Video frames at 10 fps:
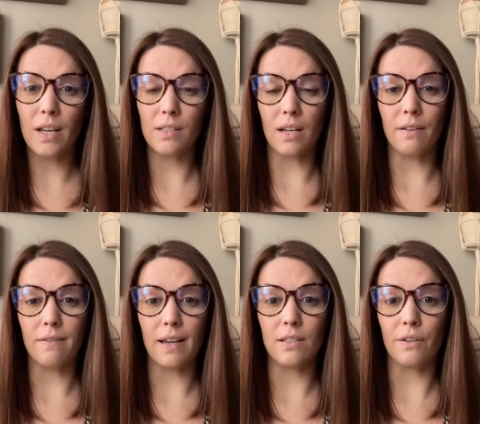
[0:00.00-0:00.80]

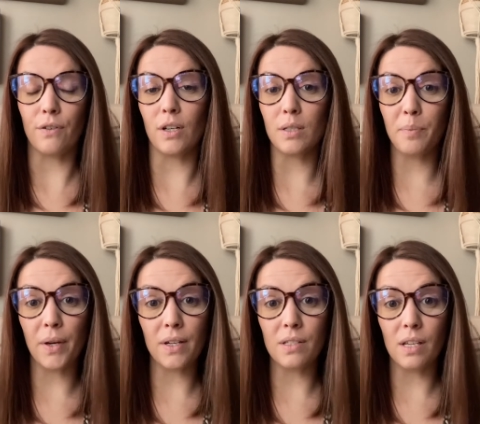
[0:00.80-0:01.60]
identifying different
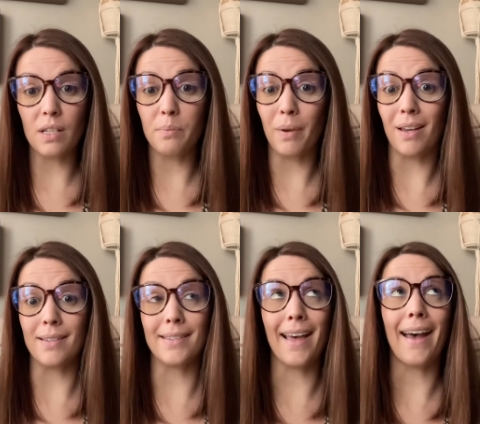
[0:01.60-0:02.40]
experiences
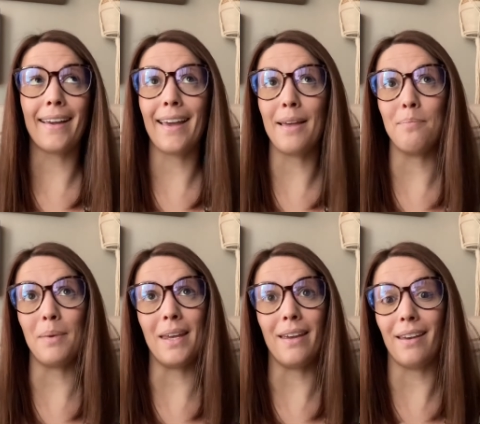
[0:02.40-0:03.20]
because that can
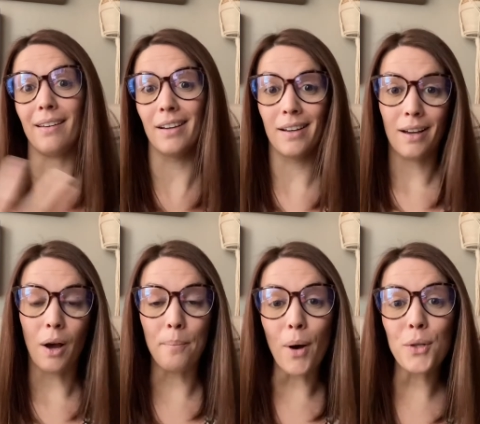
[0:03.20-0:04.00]
be
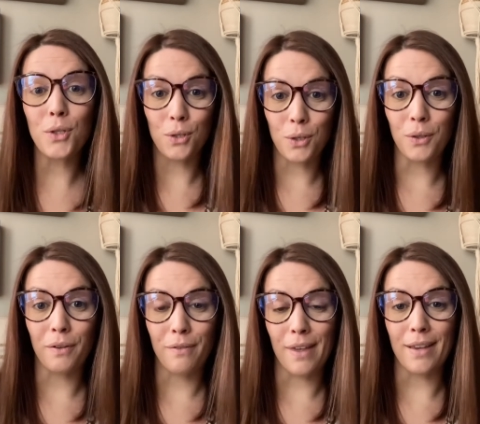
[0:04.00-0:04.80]
a multitude
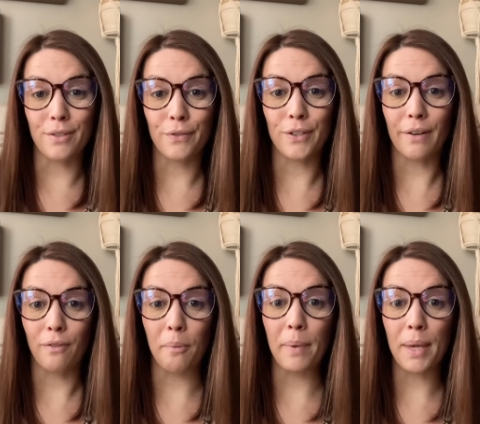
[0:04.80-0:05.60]
of things for
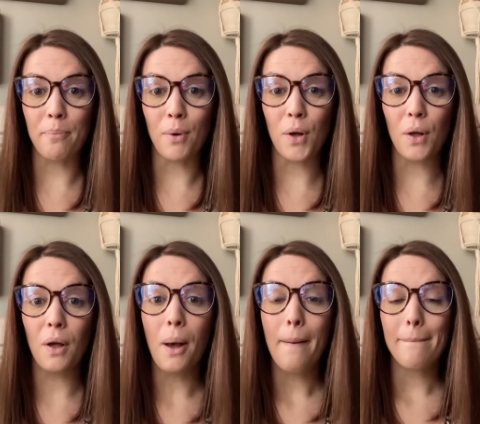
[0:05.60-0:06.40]
different people,
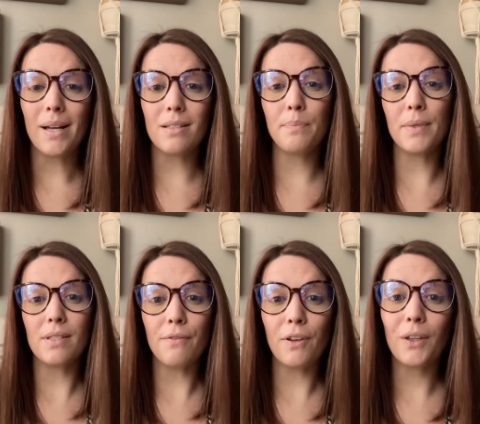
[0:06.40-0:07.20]
but
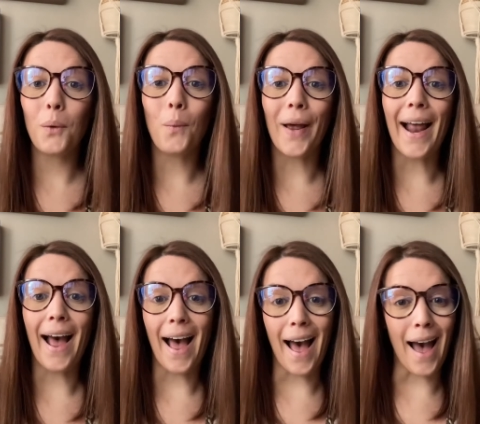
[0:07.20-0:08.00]
specifically what
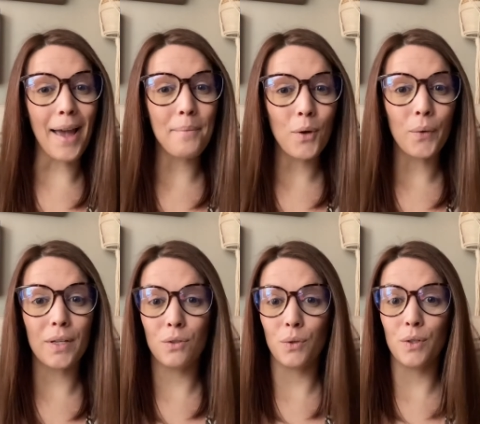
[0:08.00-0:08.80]
I'm
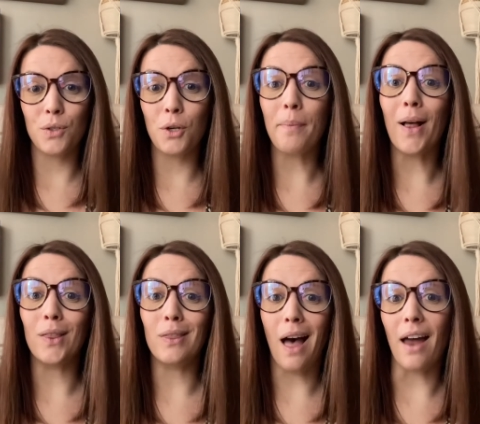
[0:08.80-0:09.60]
going to assume a
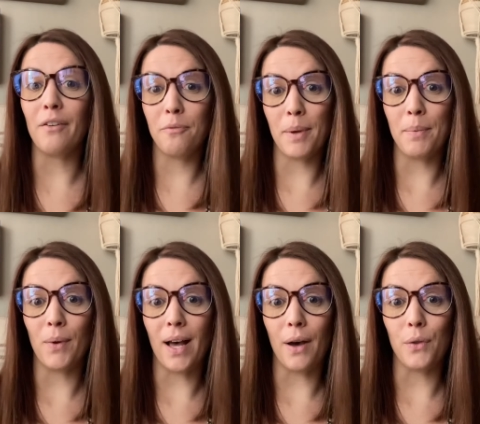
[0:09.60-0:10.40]
lot of
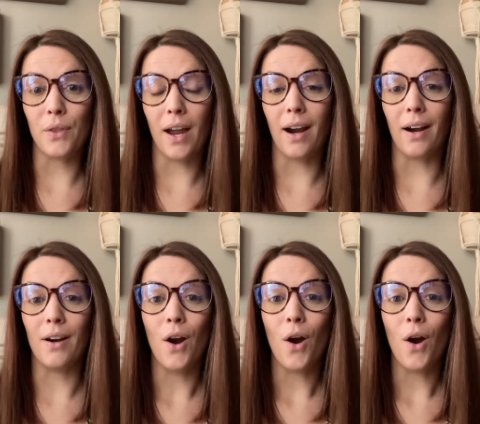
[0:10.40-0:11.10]
people out there